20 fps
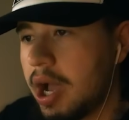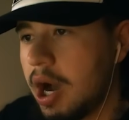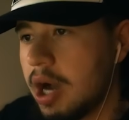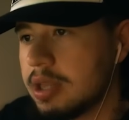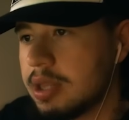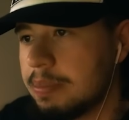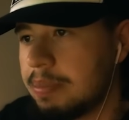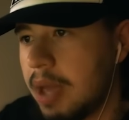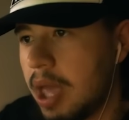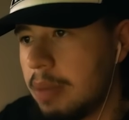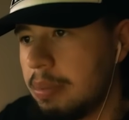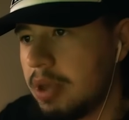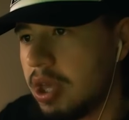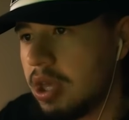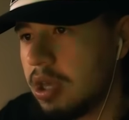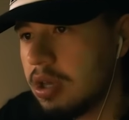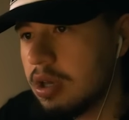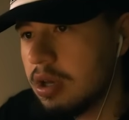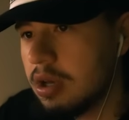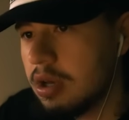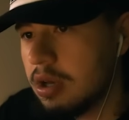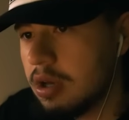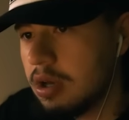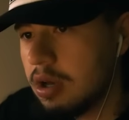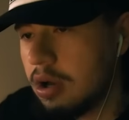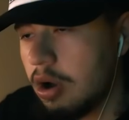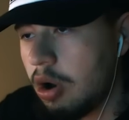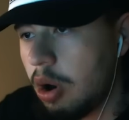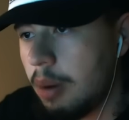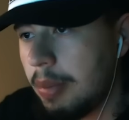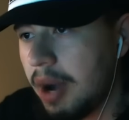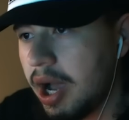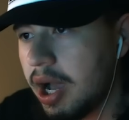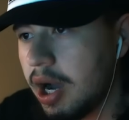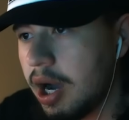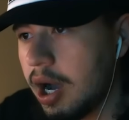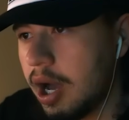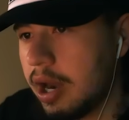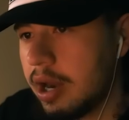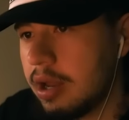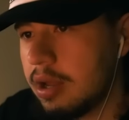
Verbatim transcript: god, the baby. Oh my god.